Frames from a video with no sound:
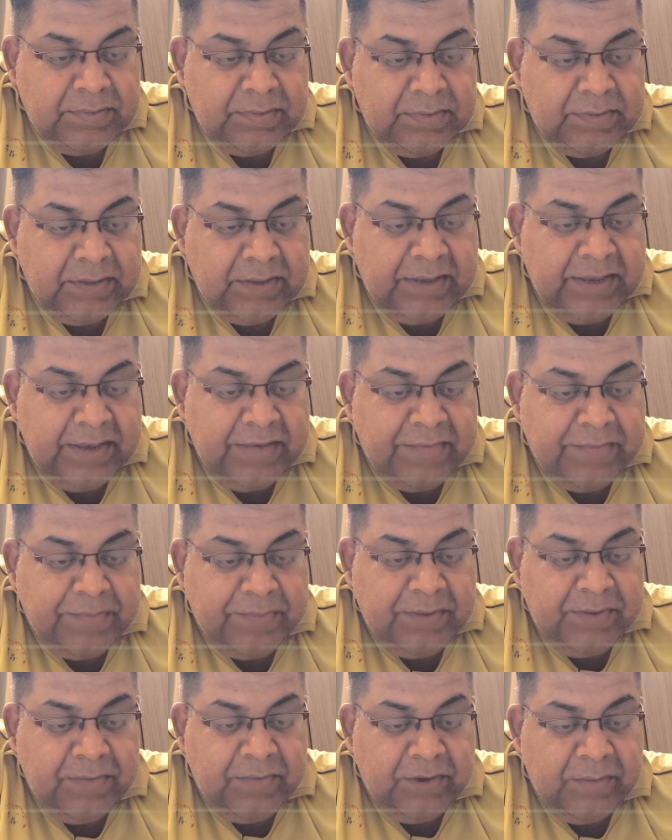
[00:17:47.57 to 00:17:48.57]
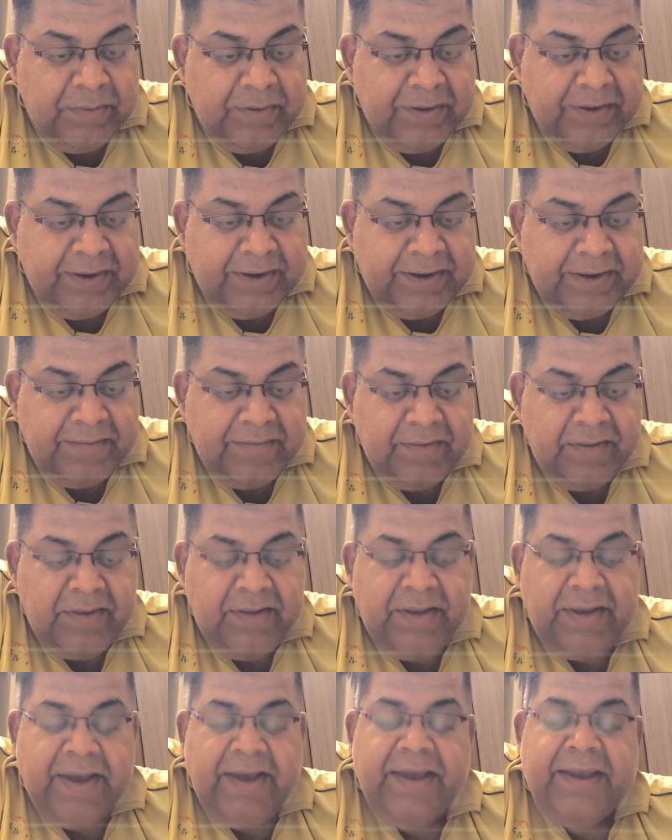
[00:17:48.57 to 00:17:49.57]
the AFP will be negative,
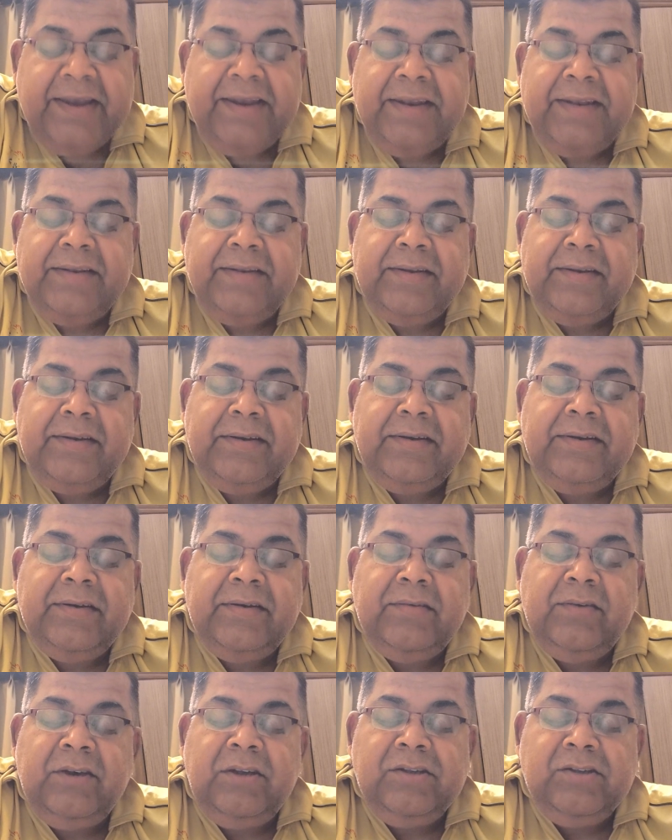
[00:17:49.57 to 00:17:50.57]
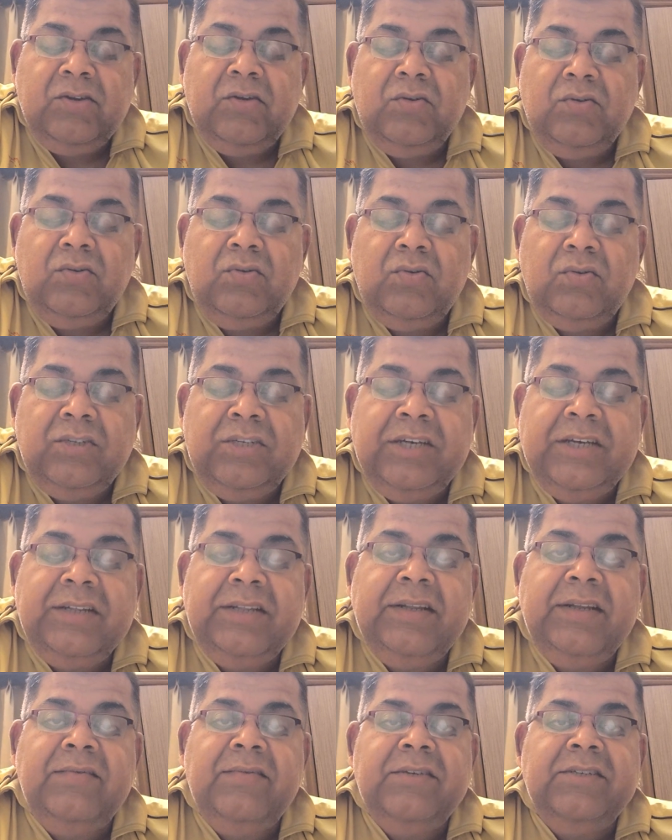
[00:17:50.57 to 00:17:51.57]
and we also do to check
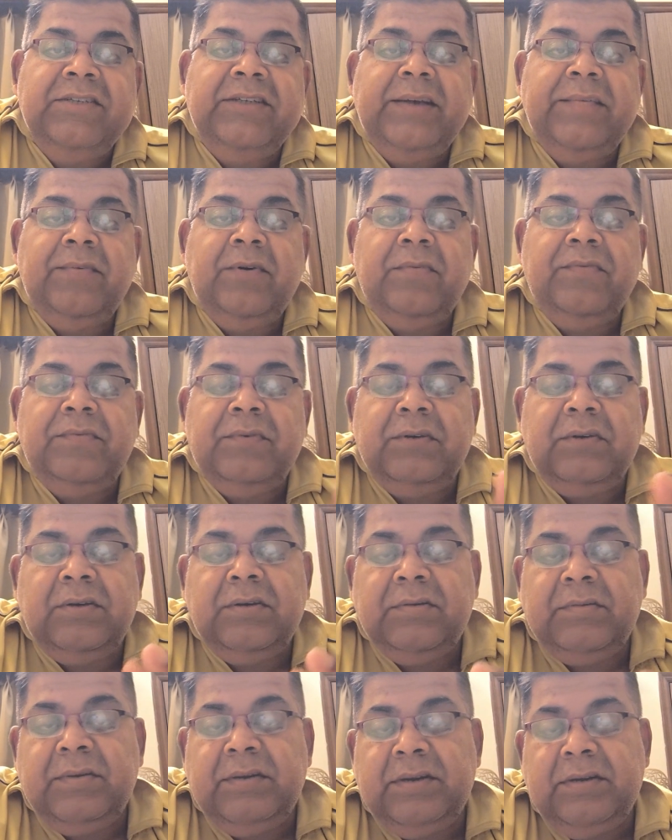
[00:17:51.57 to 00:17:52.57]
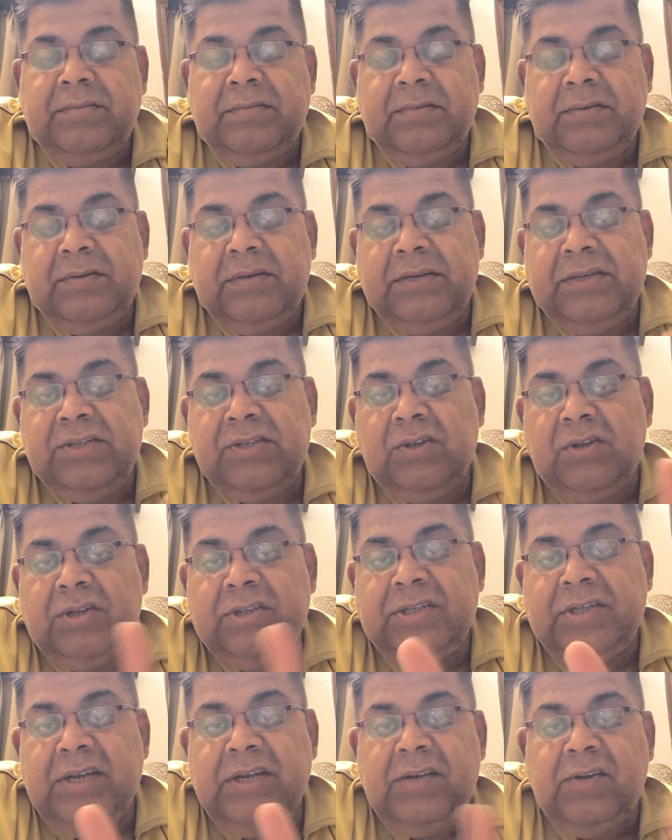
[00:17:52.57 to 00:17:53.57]
that which type of
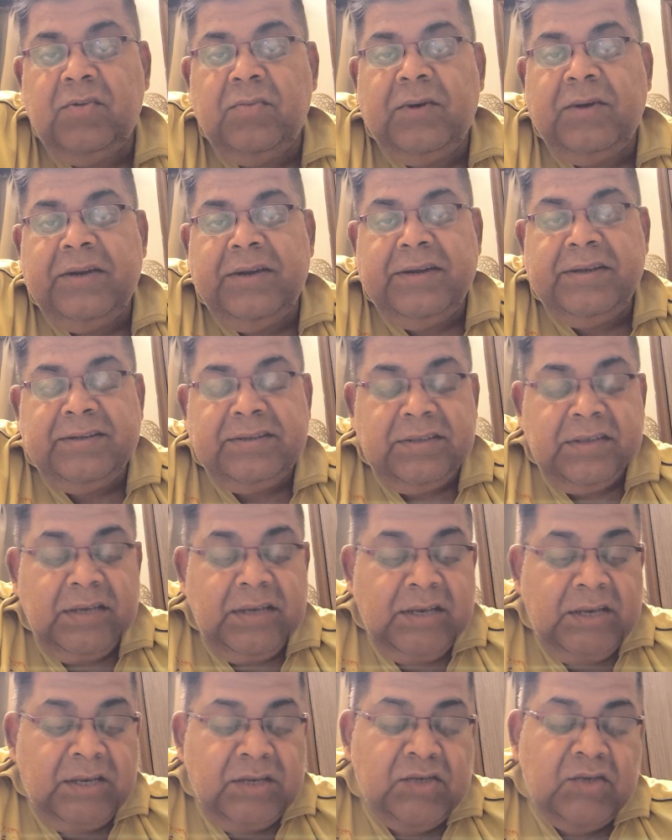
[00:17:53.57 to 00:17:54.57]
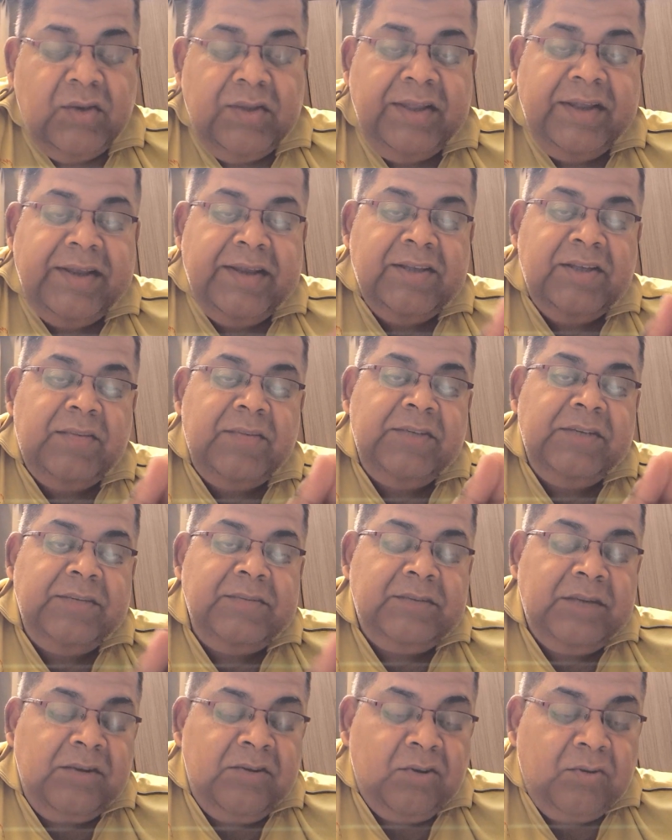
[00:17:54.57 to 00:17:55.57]
histological tumor it is. So in the case of germ
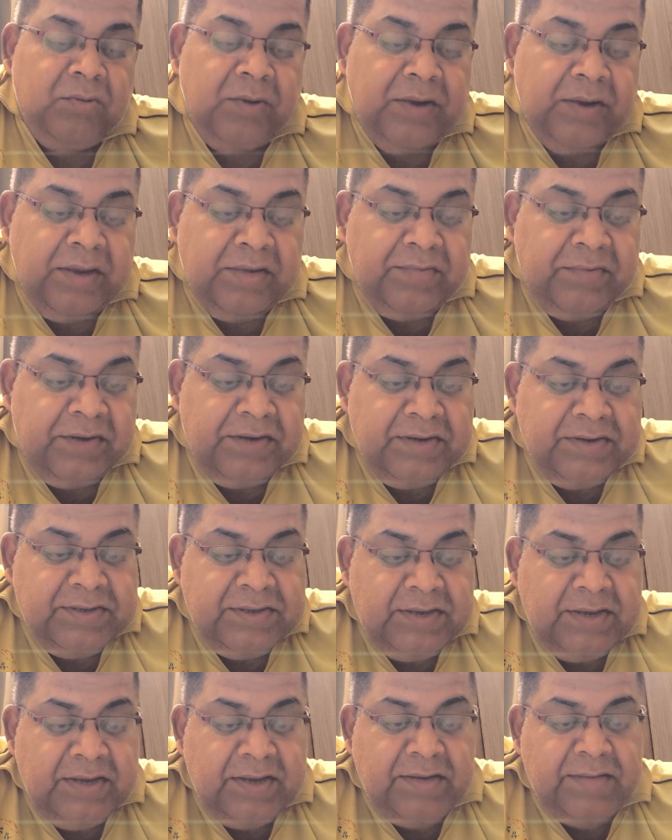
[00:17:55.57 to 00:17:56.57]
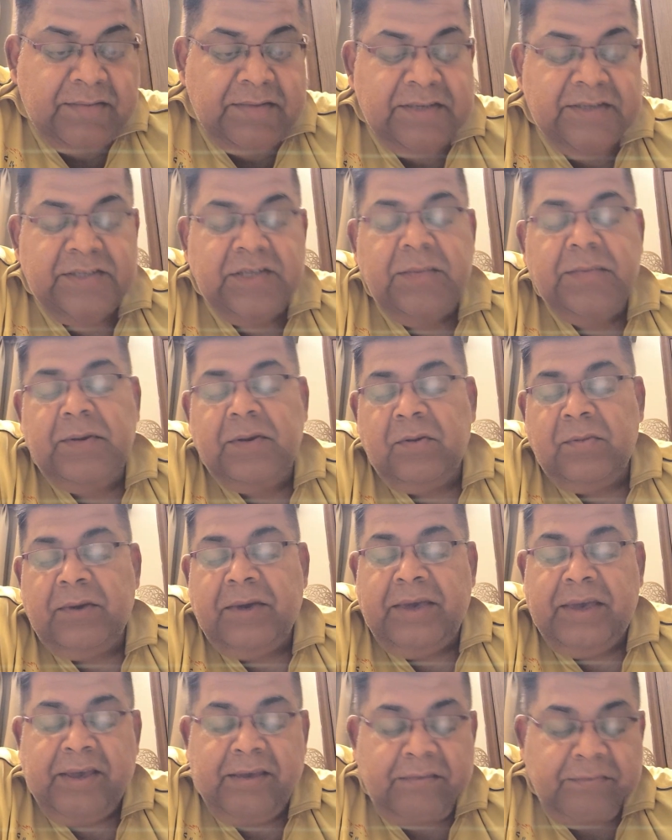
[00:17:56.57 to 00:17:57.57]
cell tumor, if it is a
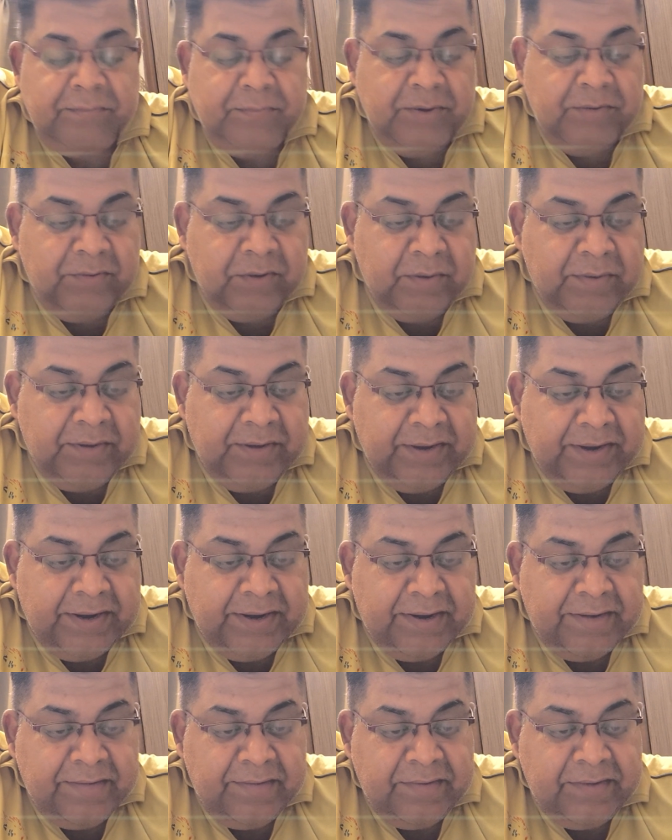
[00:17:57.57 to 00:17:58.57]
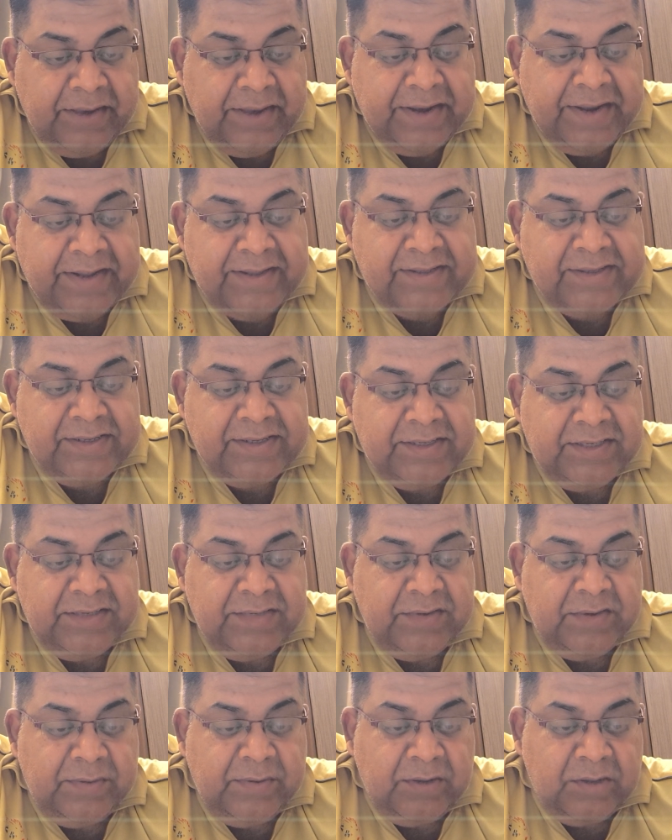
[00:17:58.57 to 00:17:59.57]
dysgerminoma, AFP will be negative and HCG
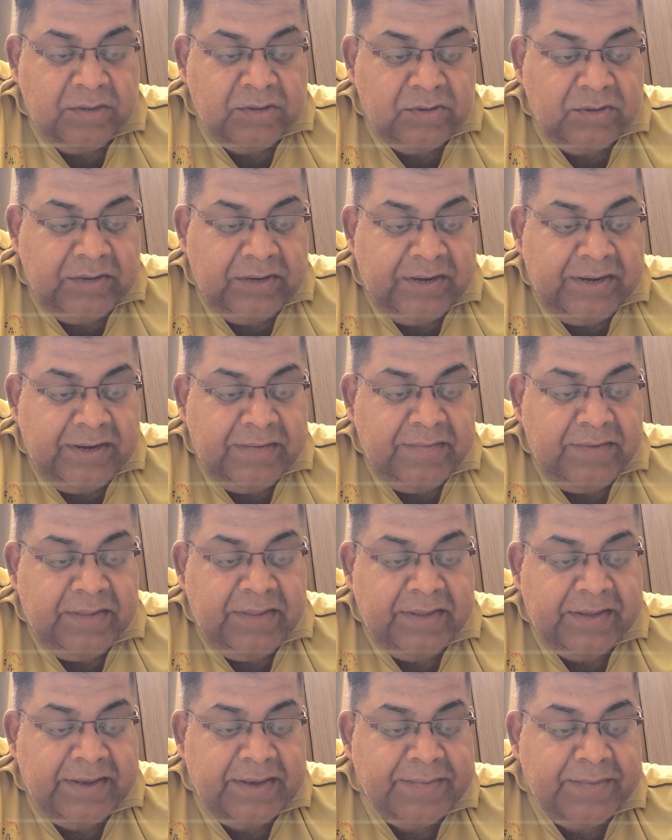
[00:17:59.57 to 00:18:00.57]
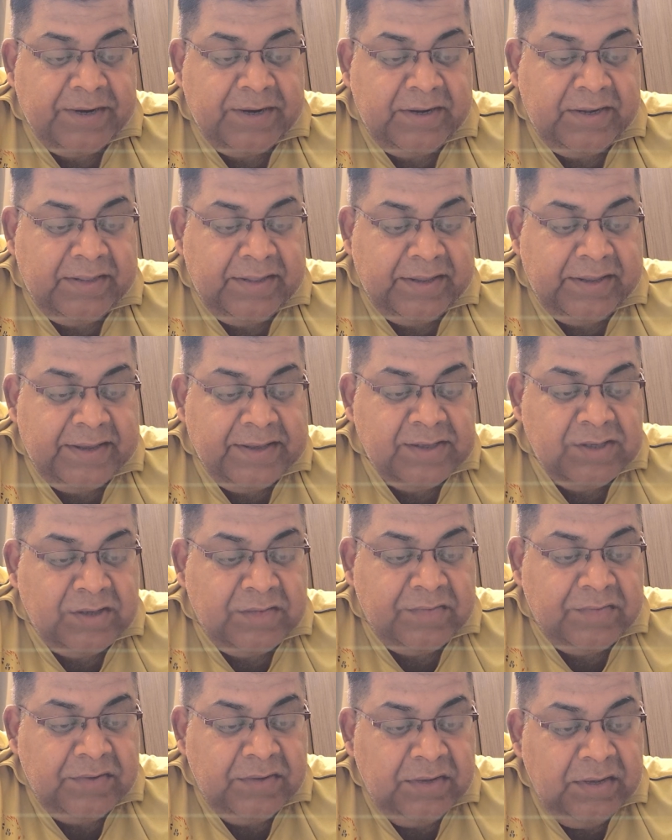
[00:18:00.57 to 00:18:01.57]
will be also negative. But in the case of